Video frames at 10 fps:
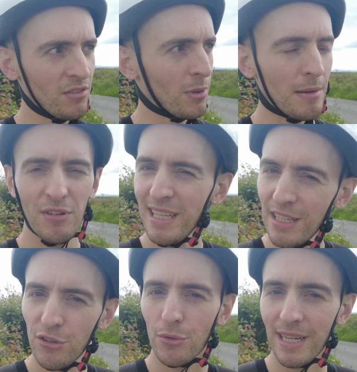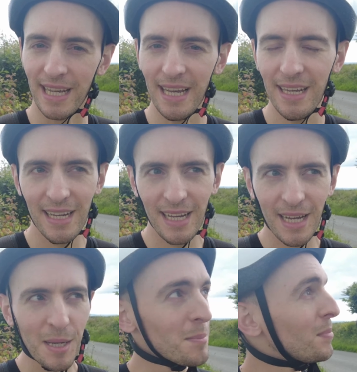So I'm really enjoying it,
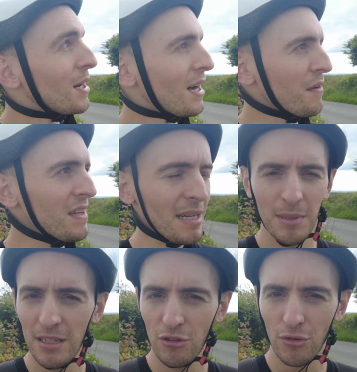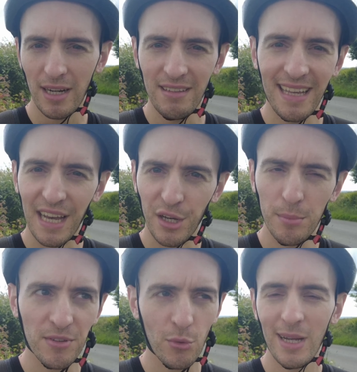but I think I'm gonna try to get
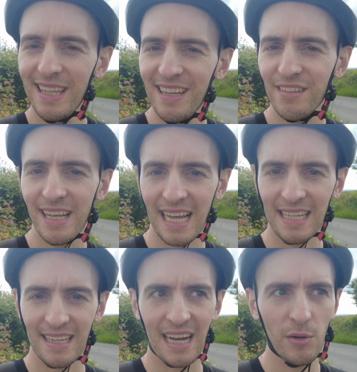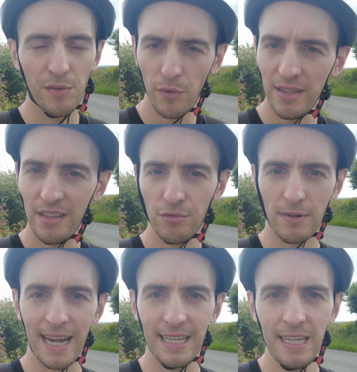home as quickly as I can now, avoid this
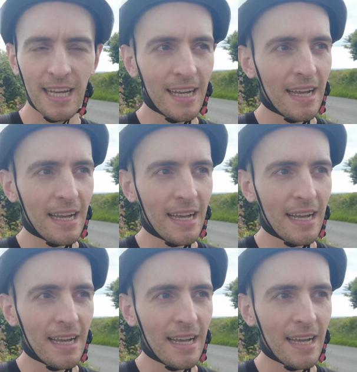rain,